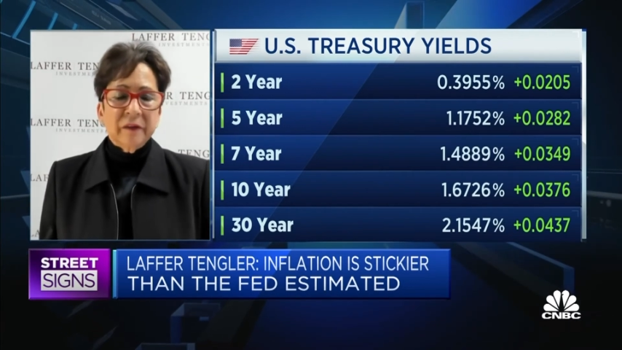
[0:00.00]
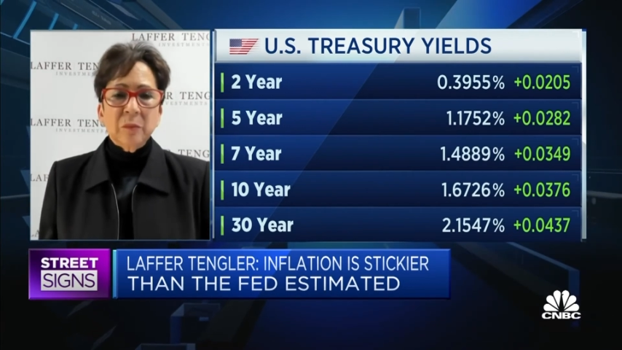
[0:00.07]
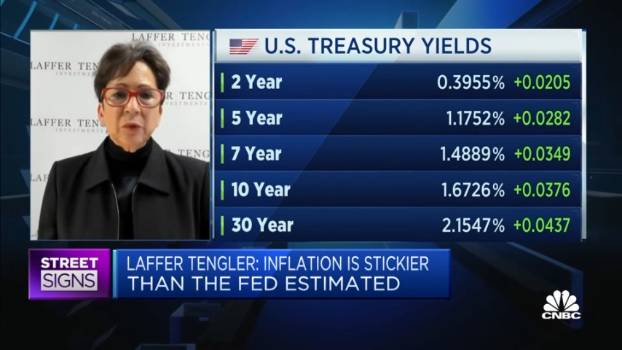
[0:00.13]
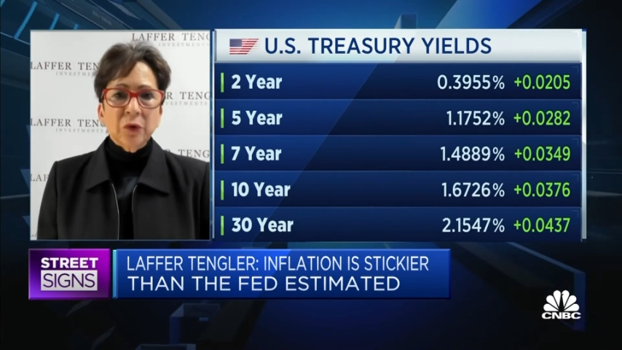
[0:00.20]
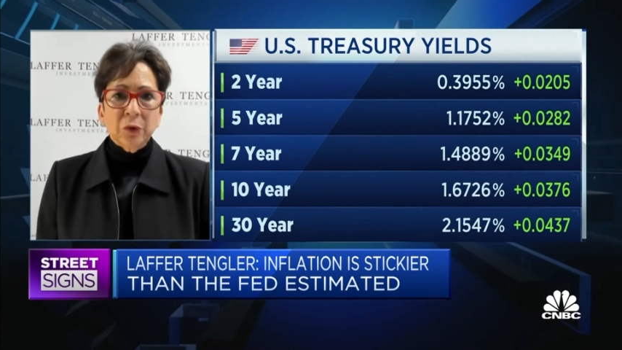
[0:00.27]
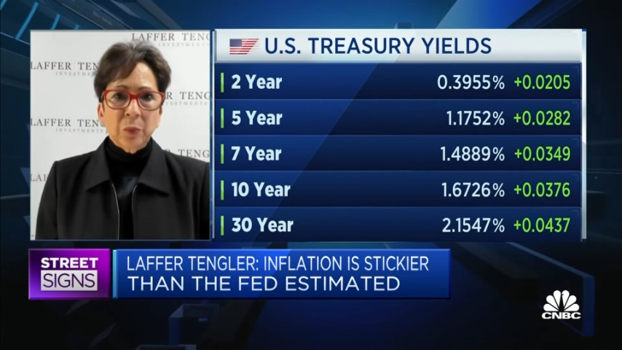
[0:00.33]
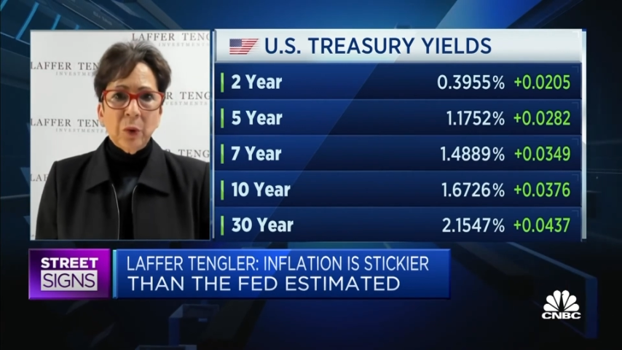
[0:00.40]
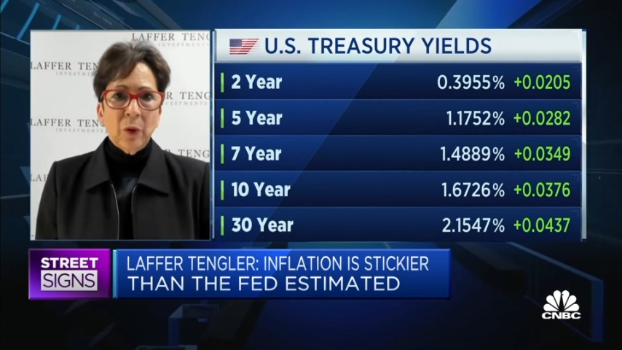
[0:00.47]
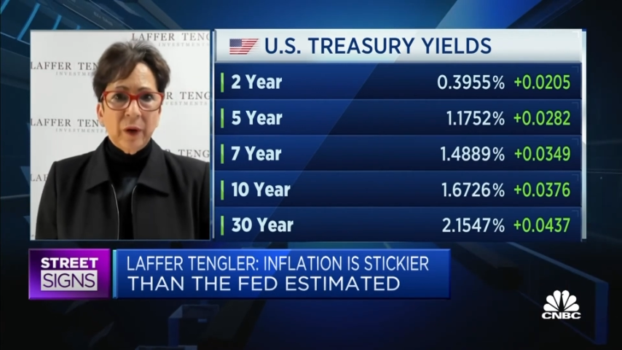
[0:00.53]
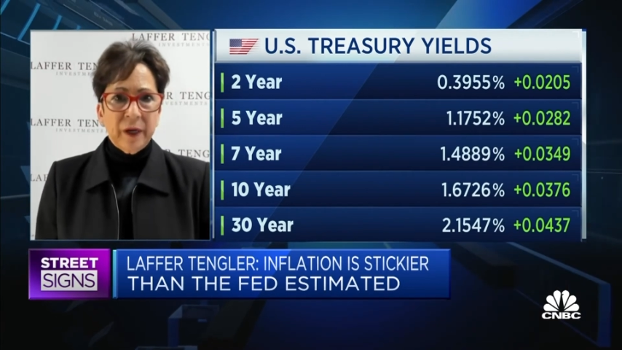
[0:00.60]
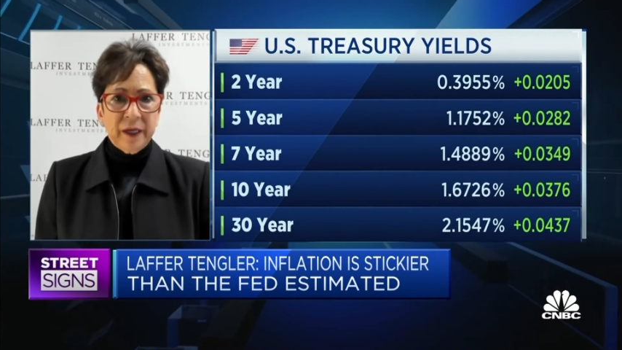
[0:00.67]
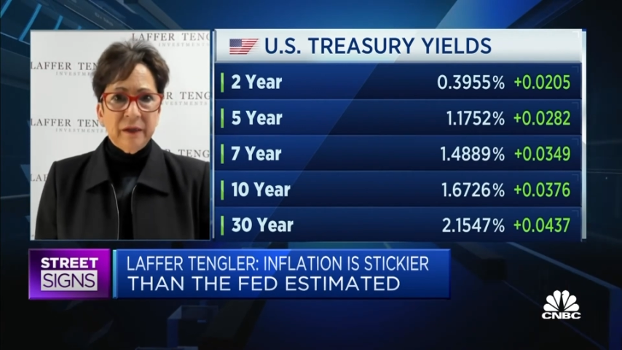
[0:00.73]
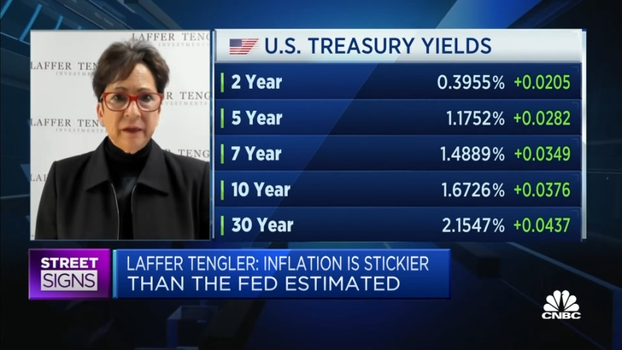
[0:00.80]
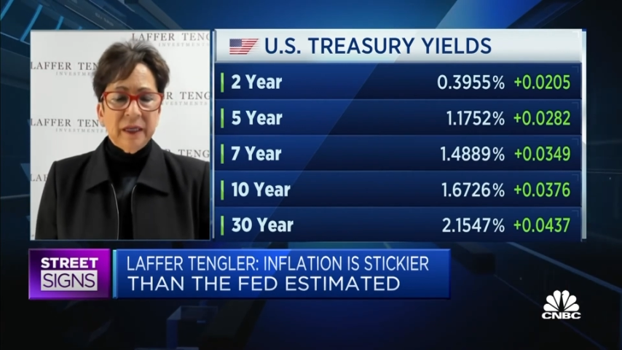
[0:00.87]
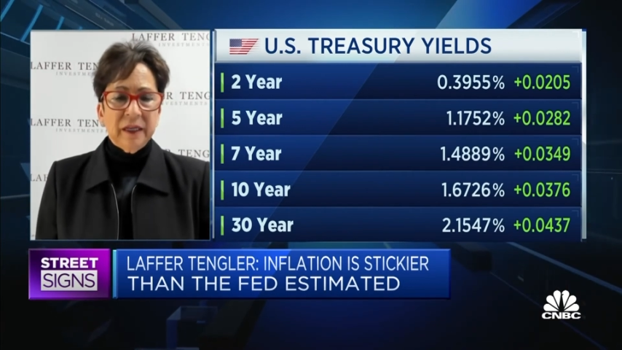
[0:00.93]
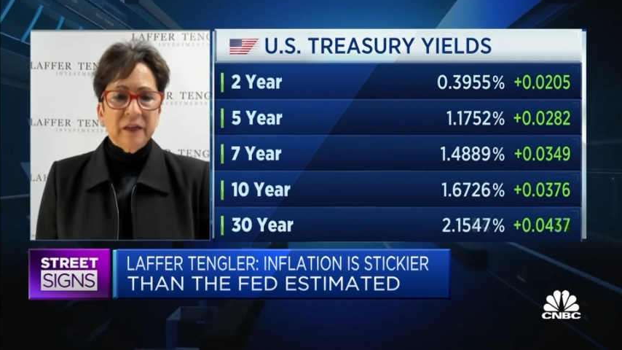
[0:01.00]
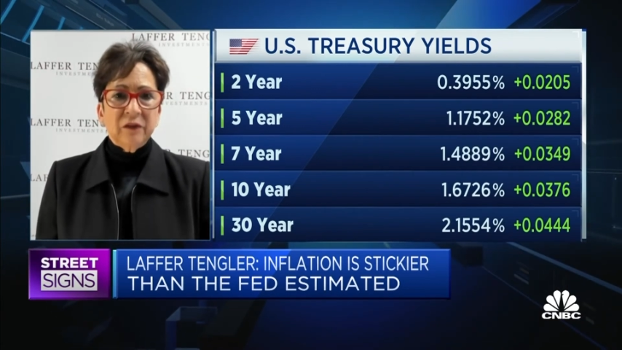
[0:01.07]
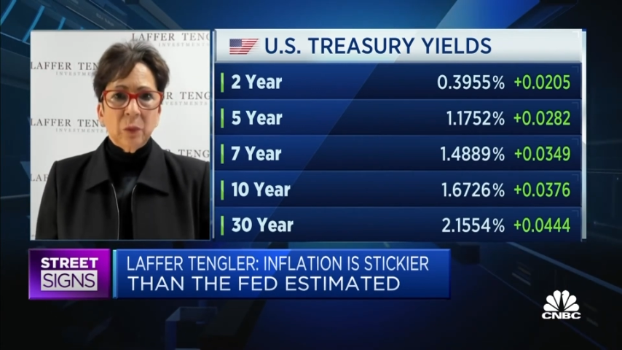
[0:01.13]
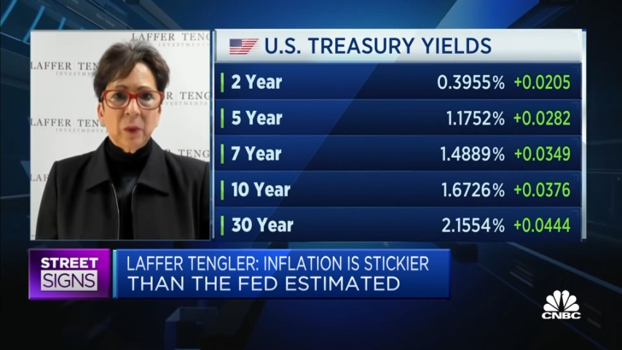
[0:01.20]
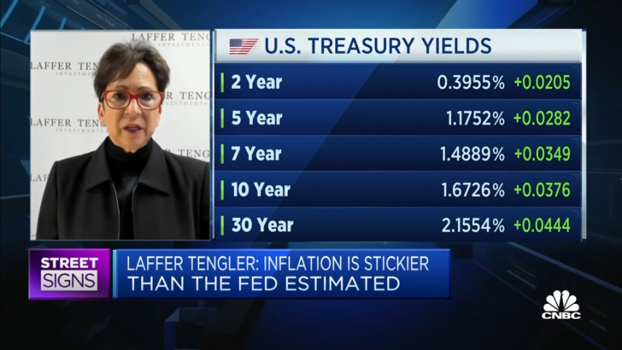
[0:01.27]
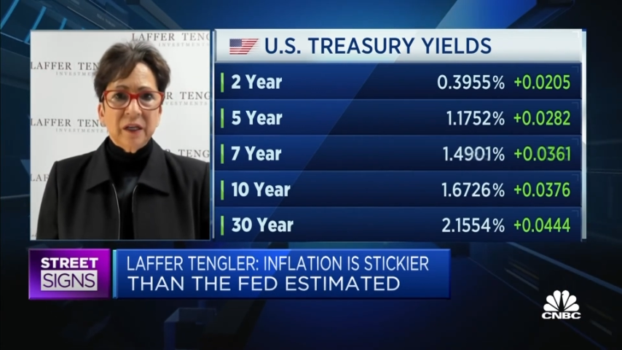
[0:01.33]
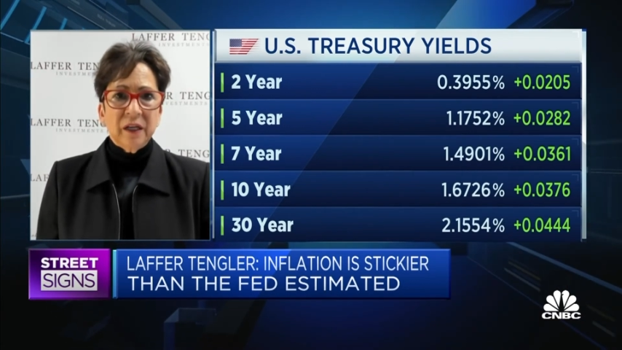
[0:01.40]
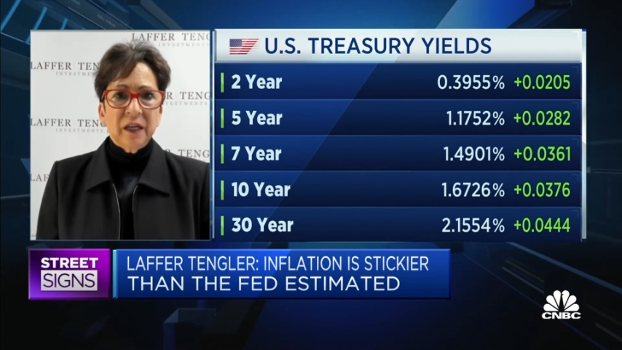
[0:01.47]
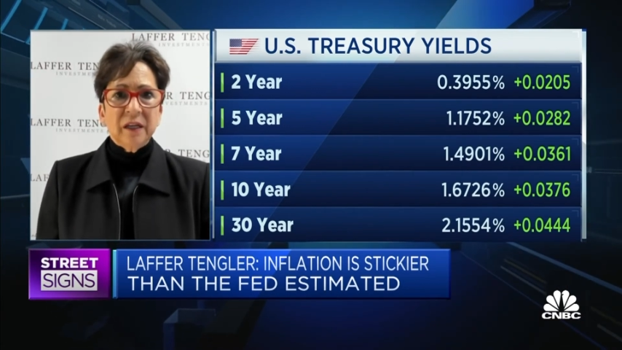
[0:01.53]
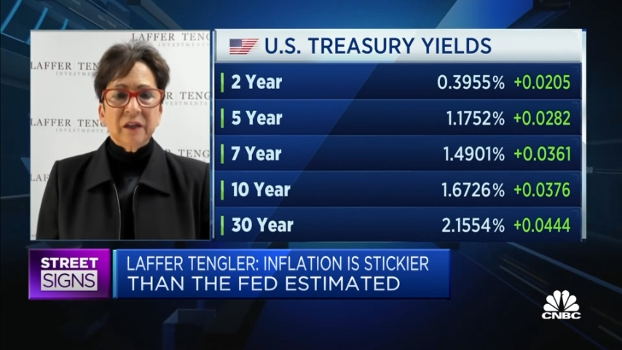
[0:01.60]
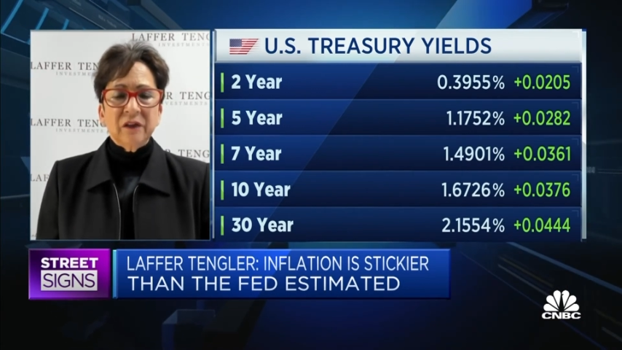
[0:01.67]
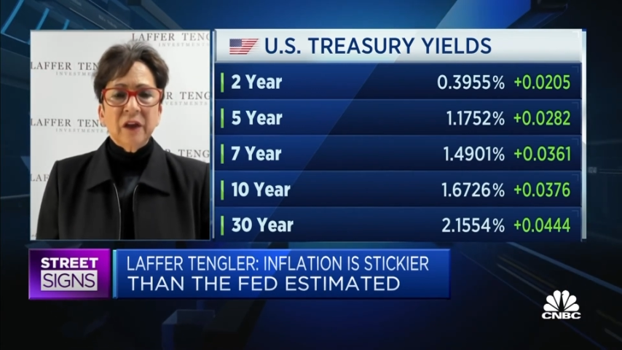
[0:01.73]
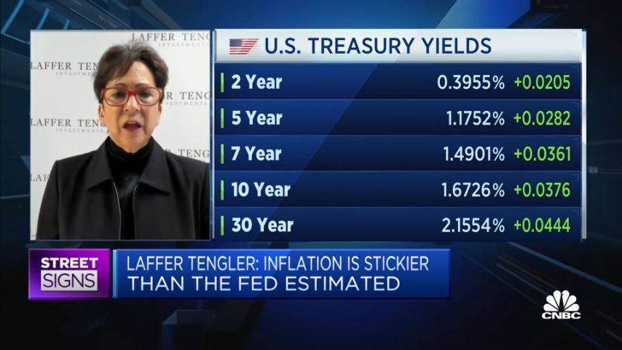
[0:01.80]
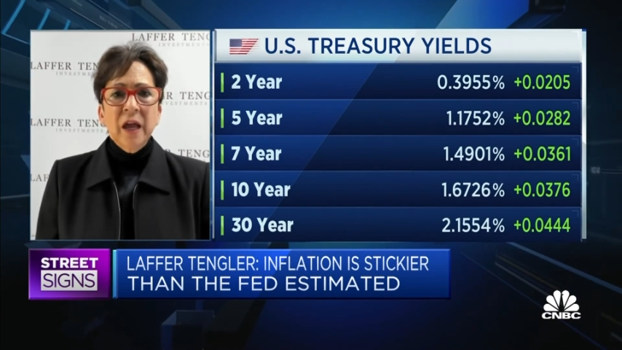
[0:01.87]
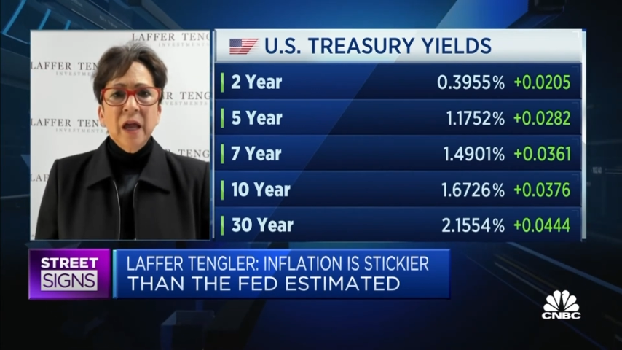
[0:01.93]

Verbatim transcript: moot point it is what it is